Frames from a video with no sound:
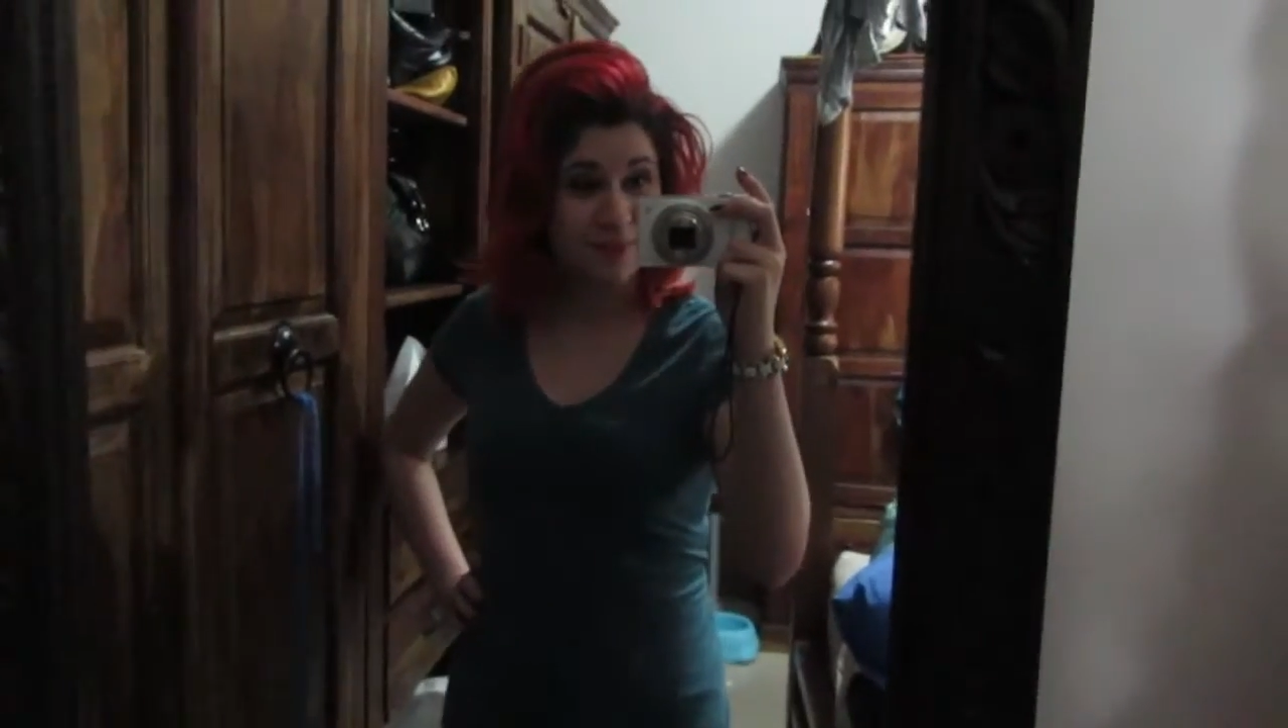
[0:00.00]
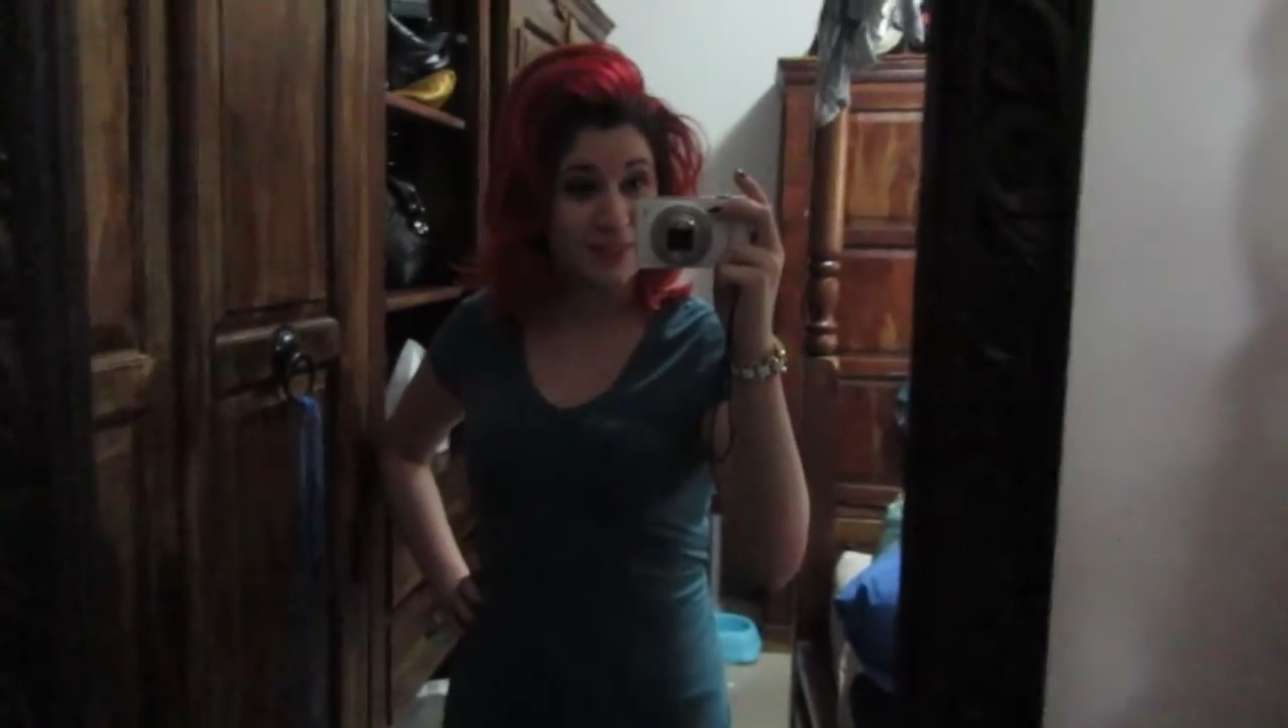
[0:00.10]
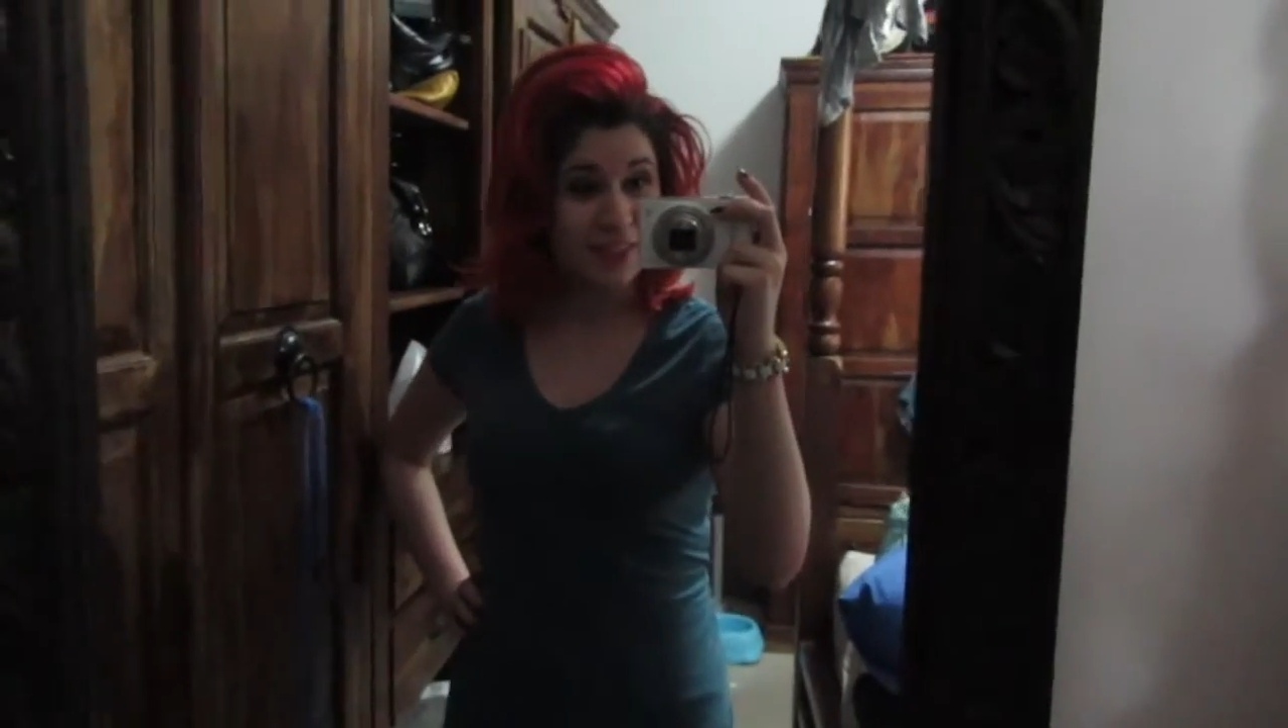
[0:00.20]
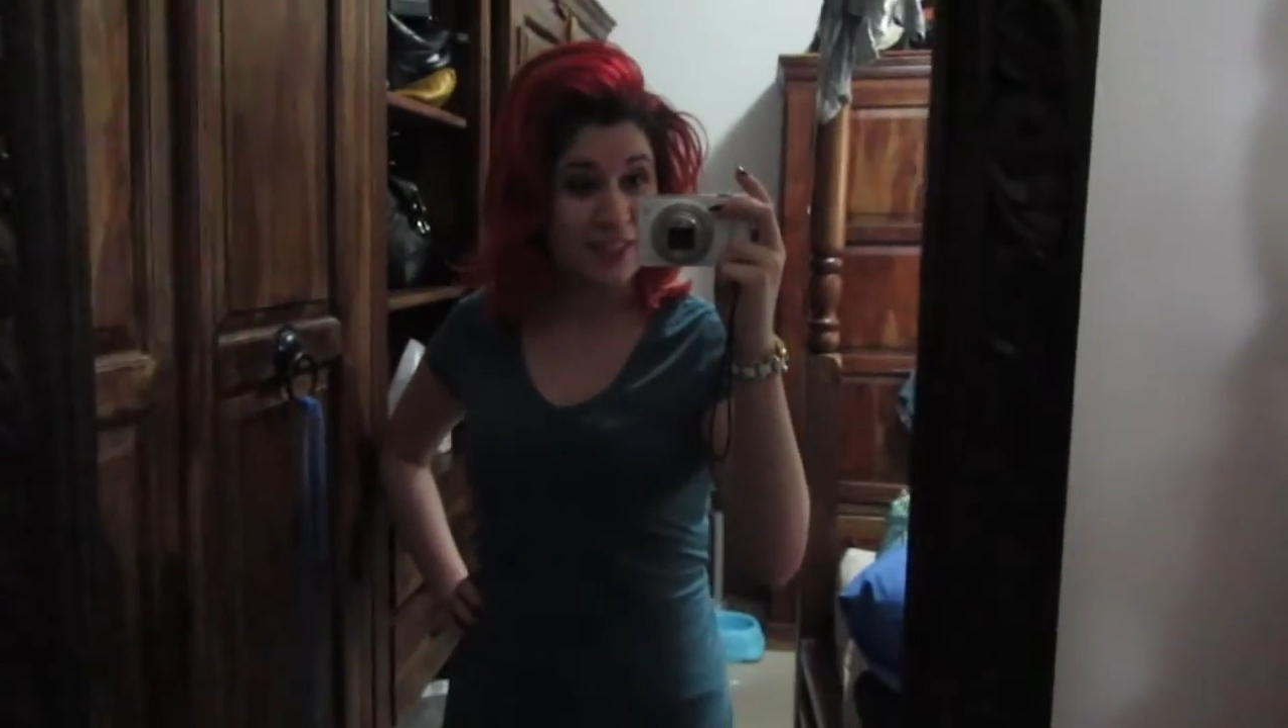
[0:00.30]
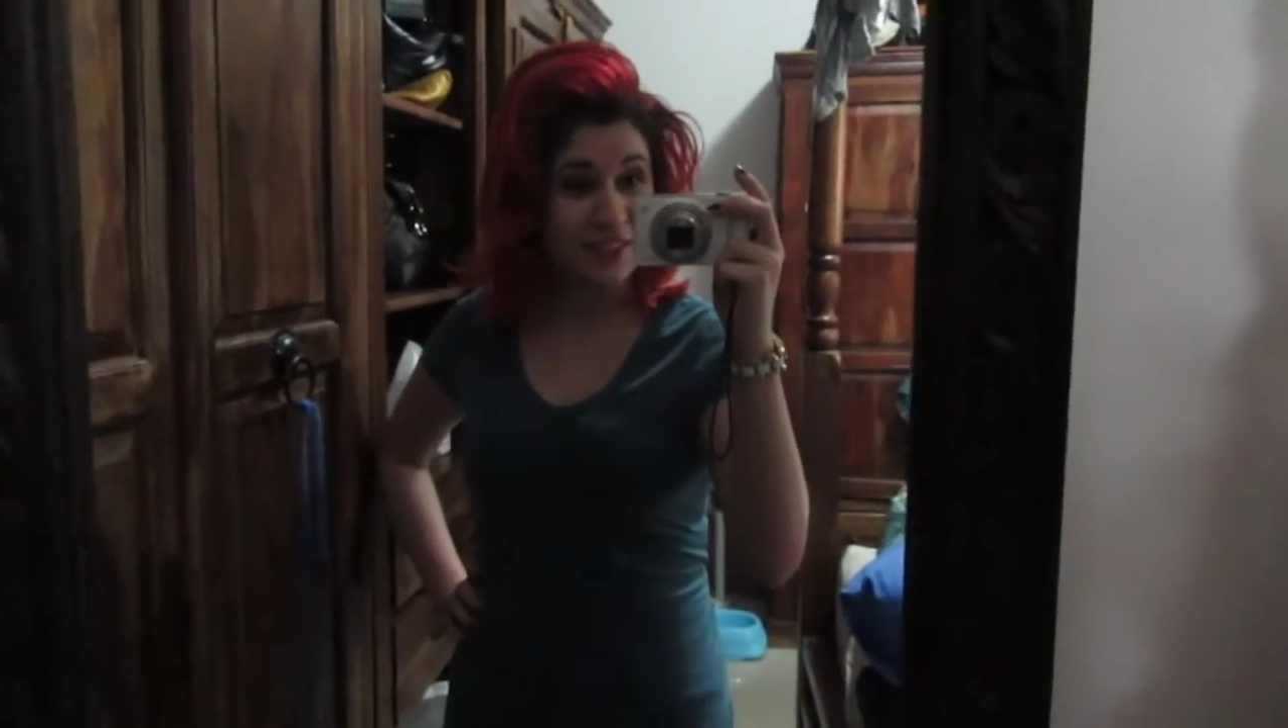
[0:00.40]

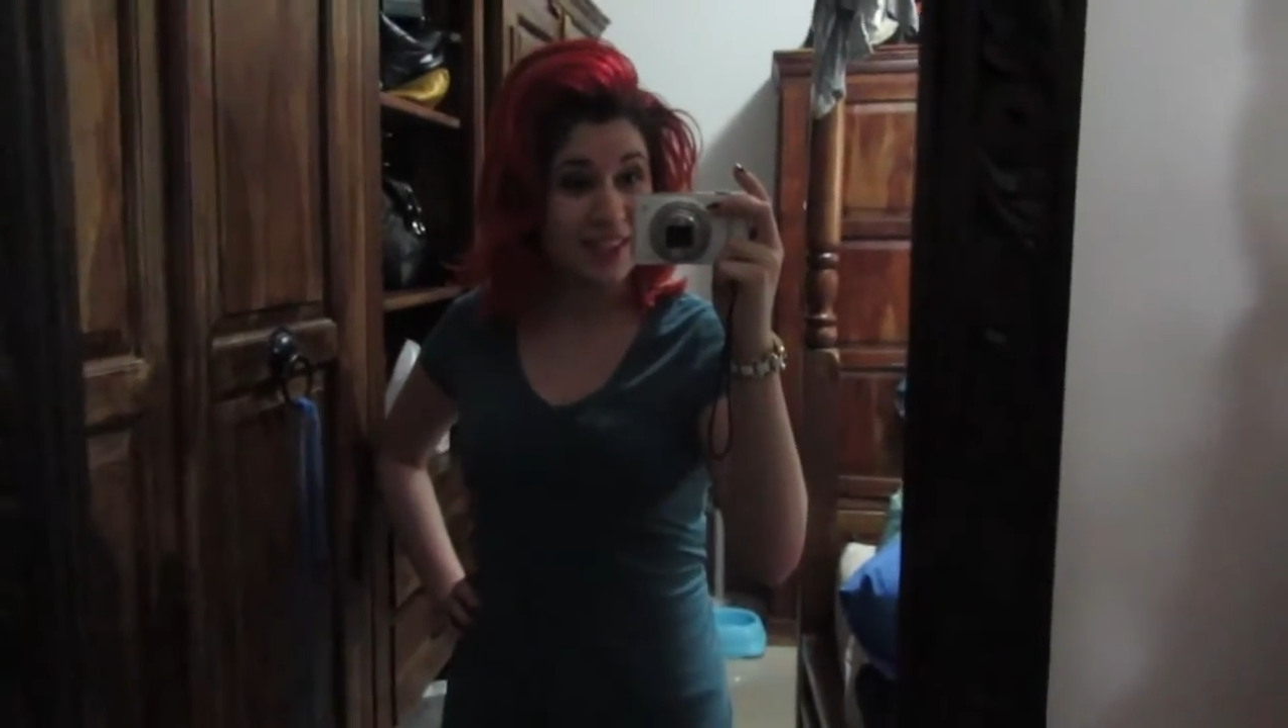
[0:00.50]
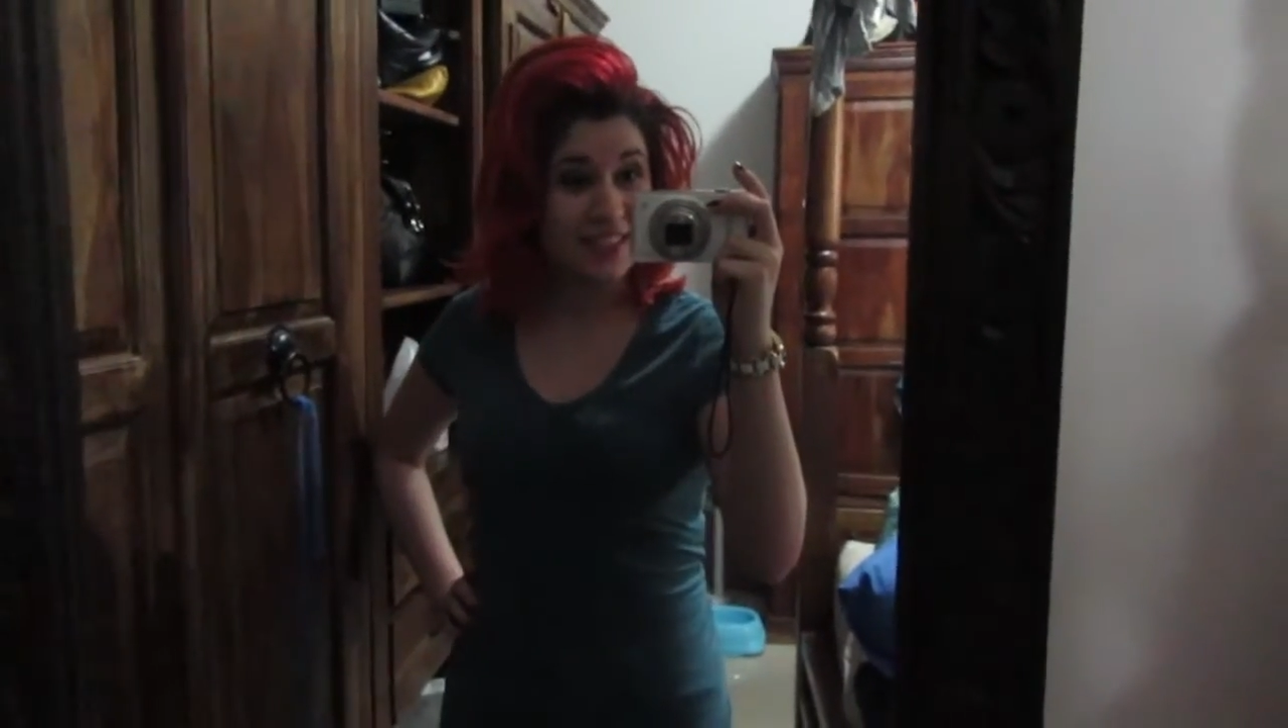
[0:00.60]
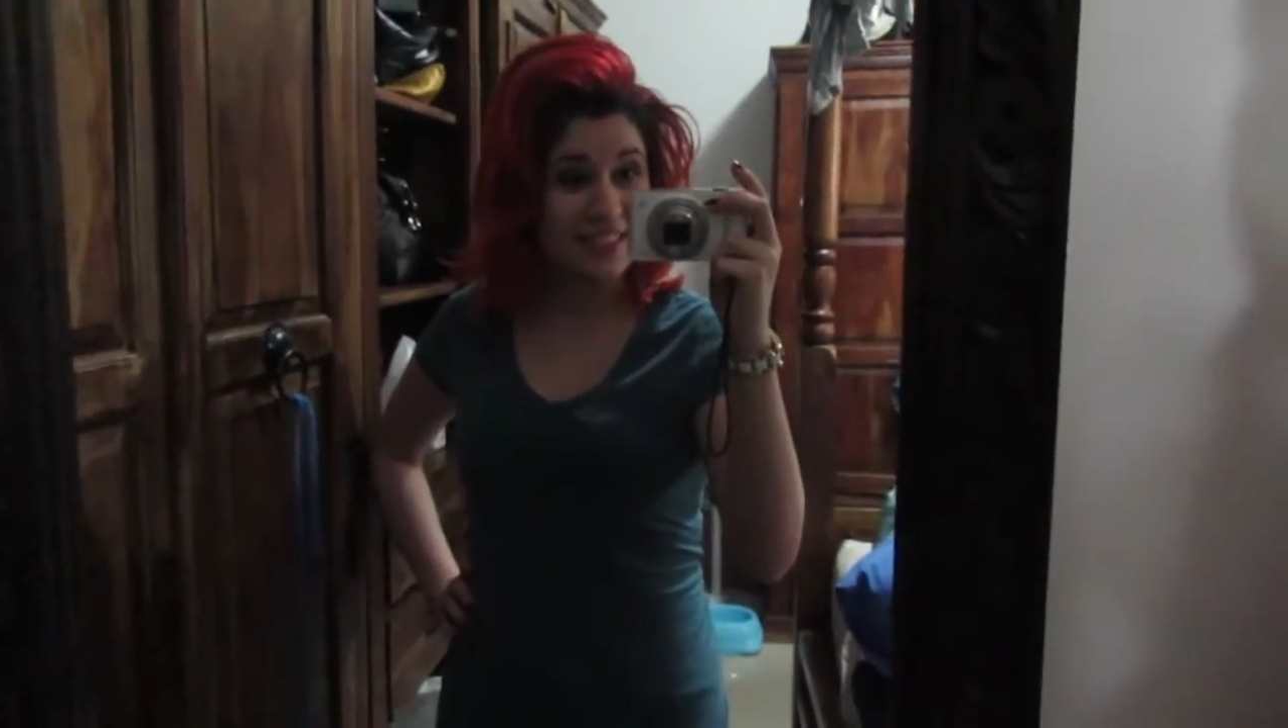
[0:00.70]
So as you guys